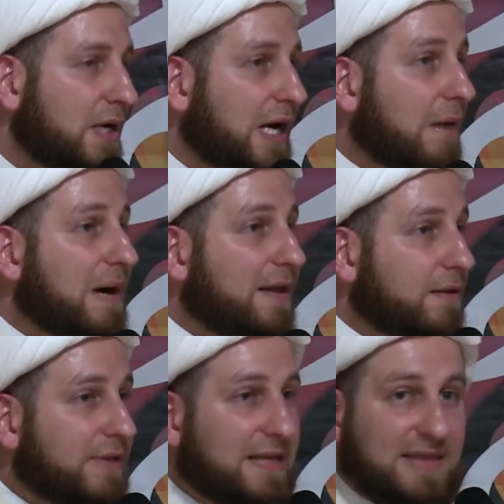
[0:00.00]
A battle
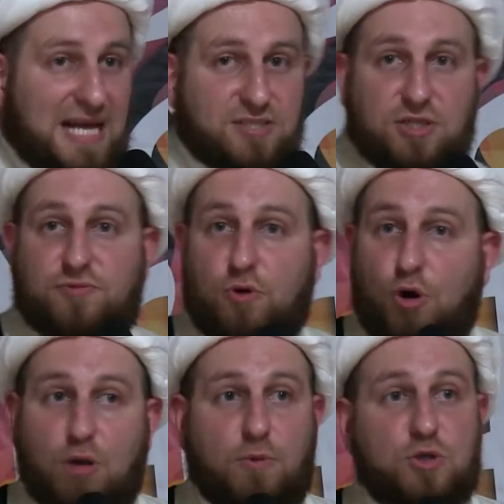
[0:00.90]
that lasted for
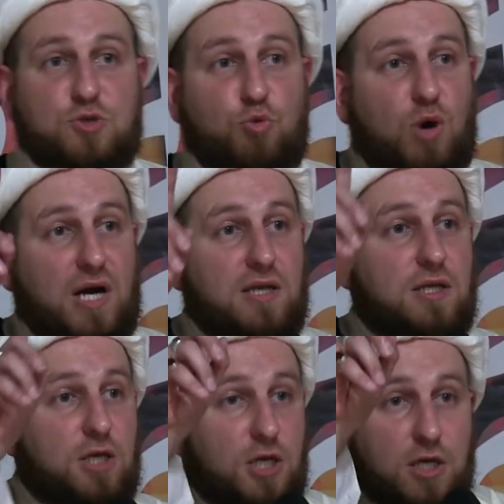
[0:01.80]
almost 1
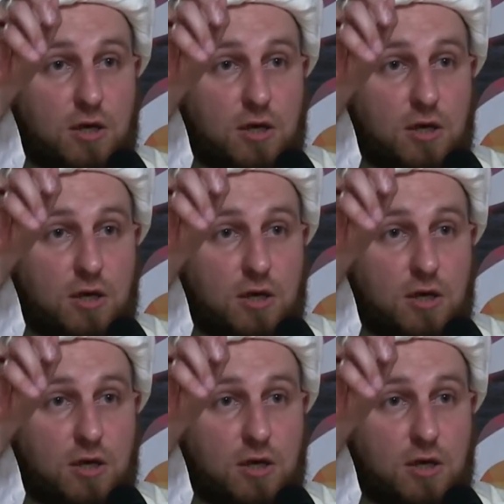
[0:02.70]
year.